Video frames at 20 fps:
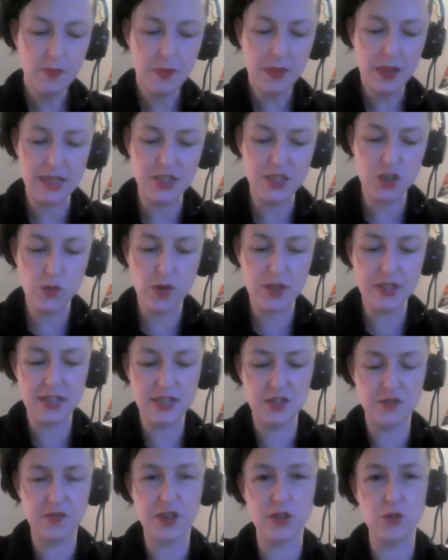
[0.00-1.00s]
is to
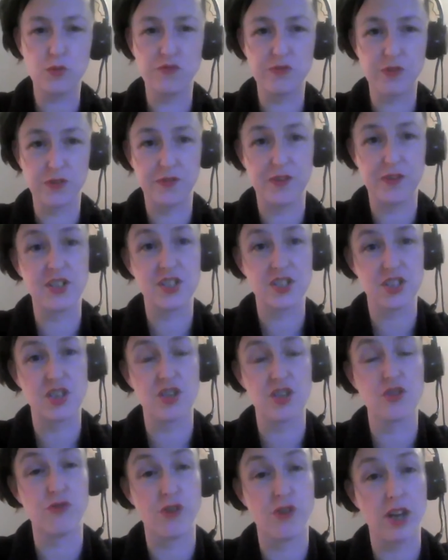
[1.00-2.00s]
identify the funders that
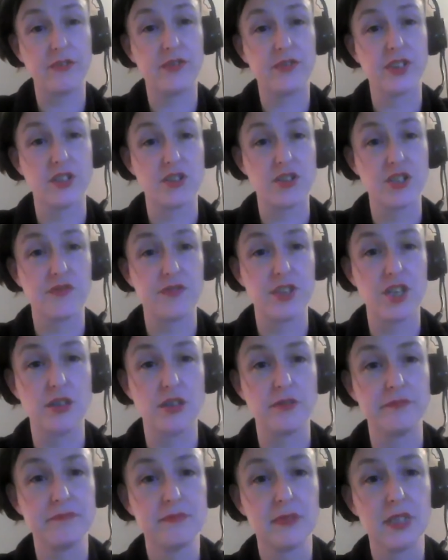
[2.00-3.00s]
are the right funders for
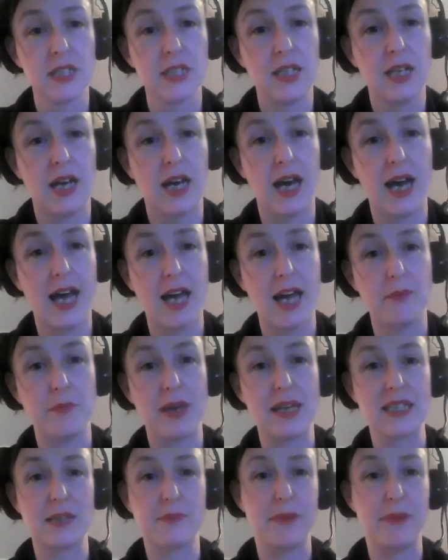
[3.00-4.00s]
you.
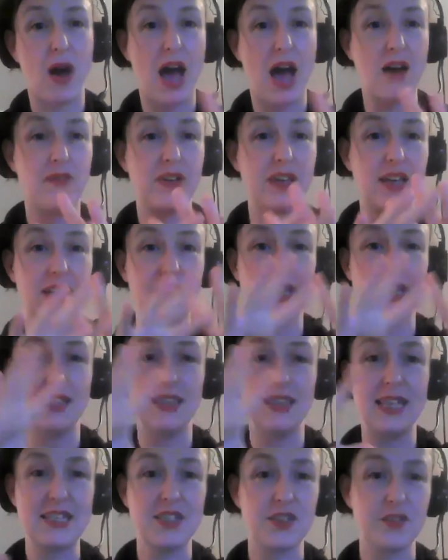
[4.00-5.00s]
It's about having a
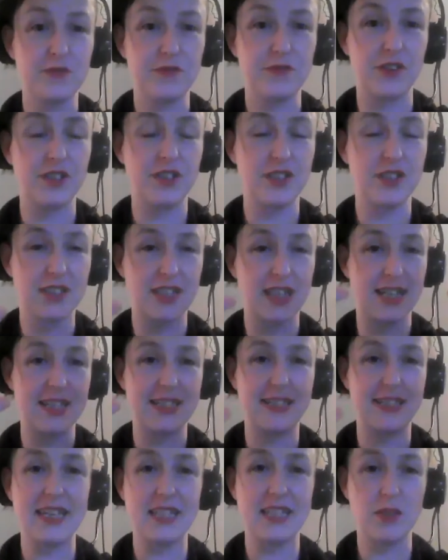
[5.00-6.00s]
list of funders and a
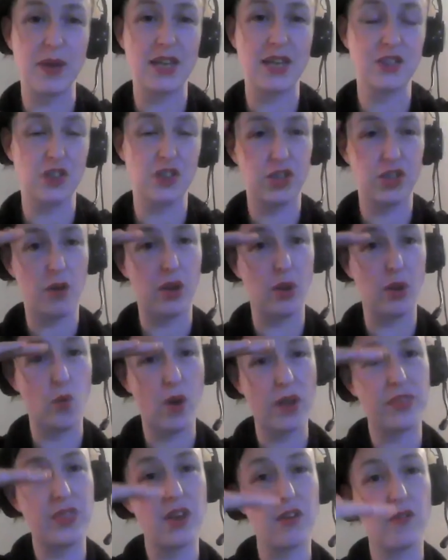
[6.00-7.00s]
database and knowing
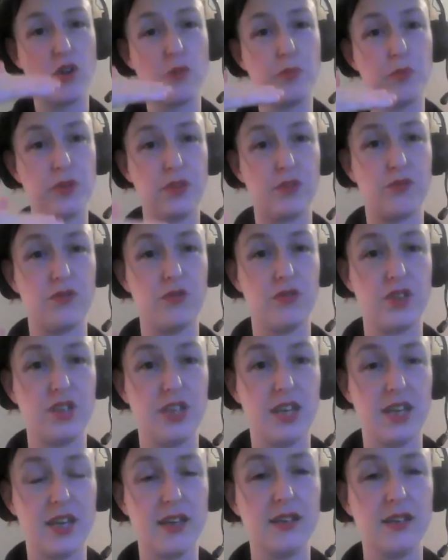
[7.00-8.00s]
when they're open through the
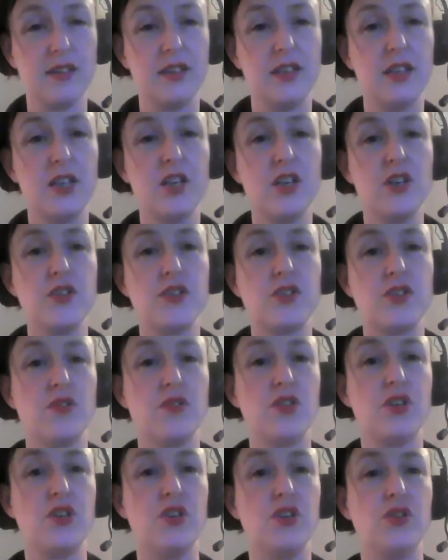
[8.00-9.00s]
year so
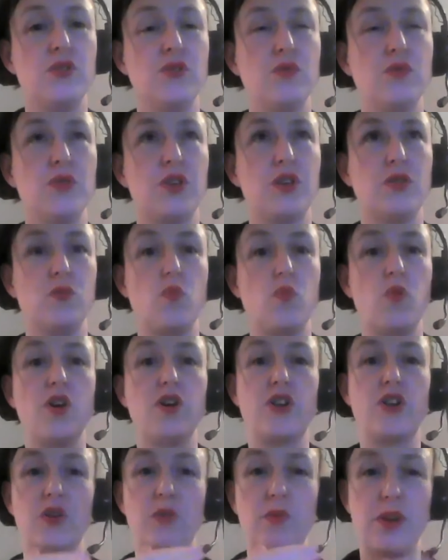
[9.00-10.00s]
that you can
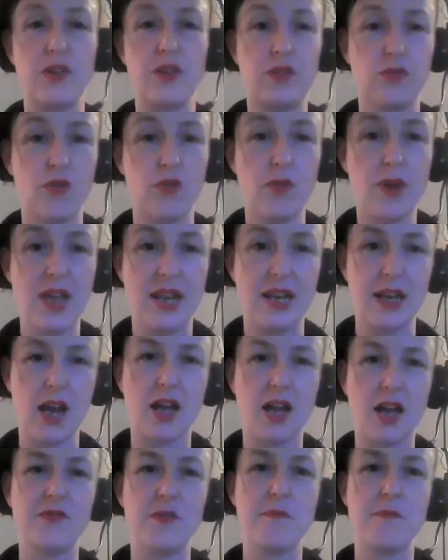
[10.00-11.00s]
work your way through it in a
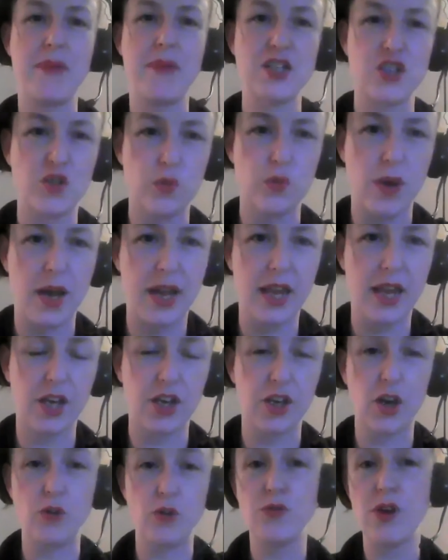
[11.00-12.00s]
kind of a measured way
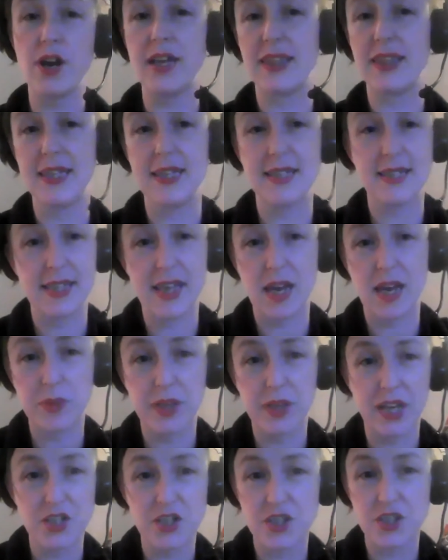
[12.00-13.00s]
and go, right, these are the
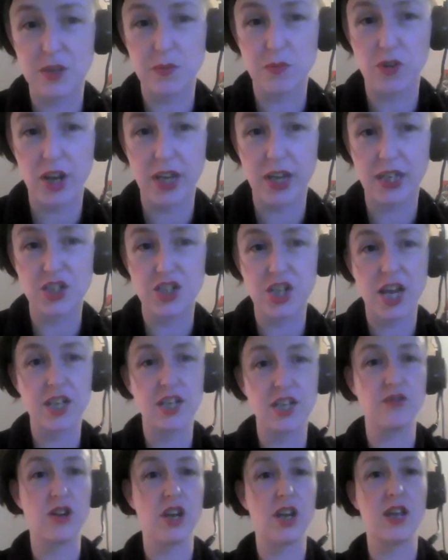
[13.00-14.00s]
applications I'm writing in
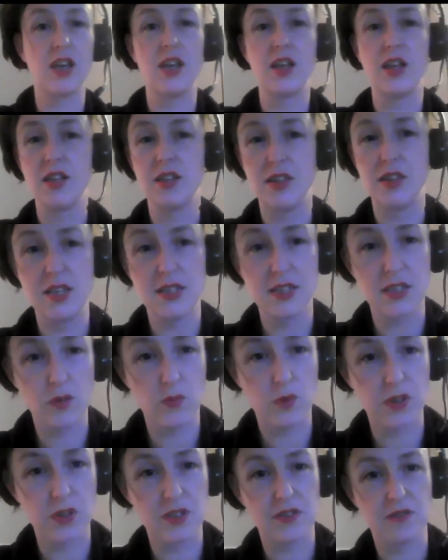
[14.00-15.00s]
January, these are the
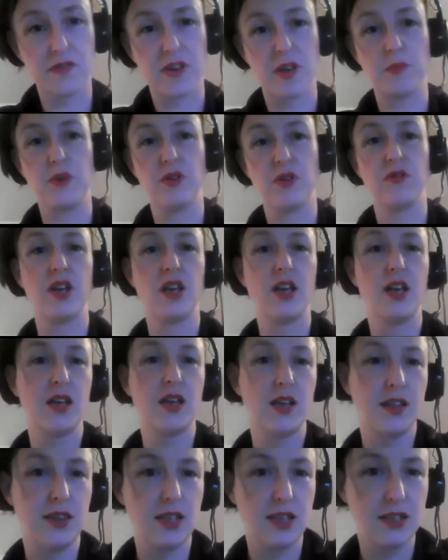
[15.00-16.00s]
ones in February,
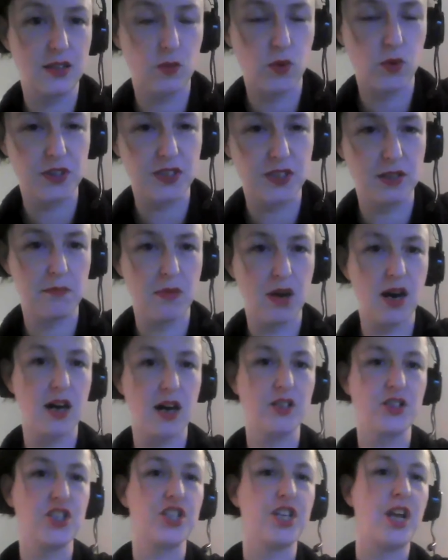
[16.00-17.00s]
these are the ones in
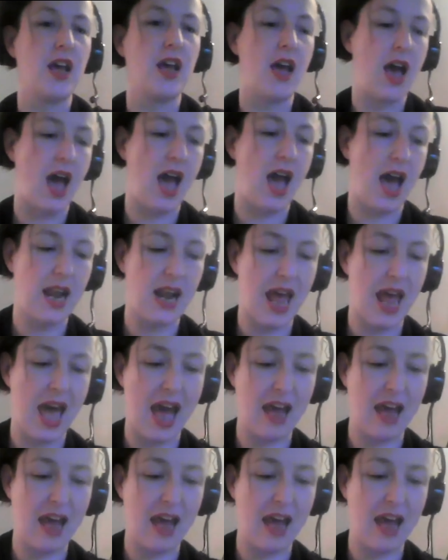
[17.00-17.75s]
March, and